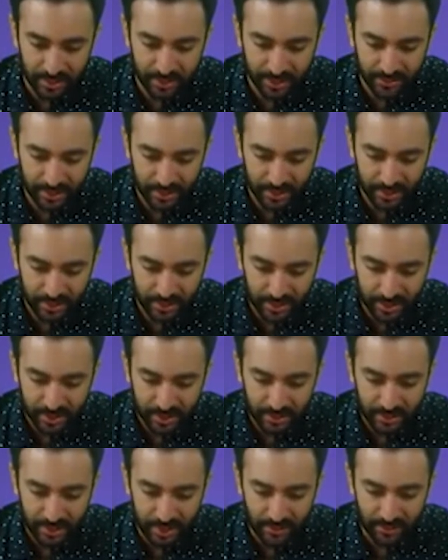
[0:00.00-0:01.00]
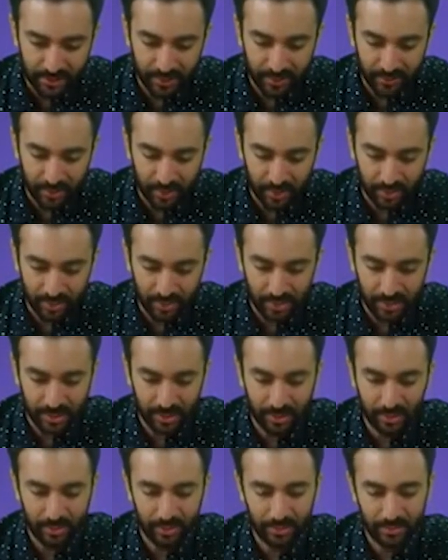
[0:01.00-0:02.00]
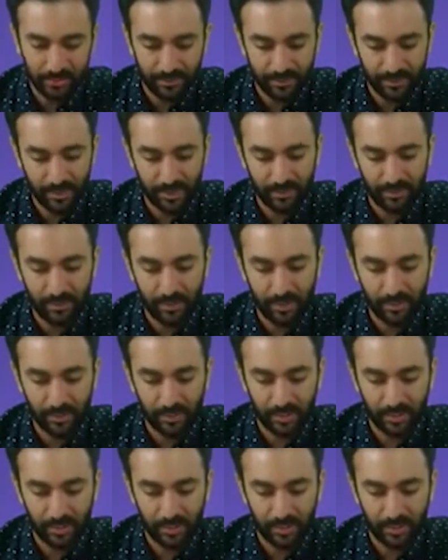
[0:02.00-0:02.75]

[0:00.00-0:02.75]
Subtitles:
just zoom in a little bit, tap the move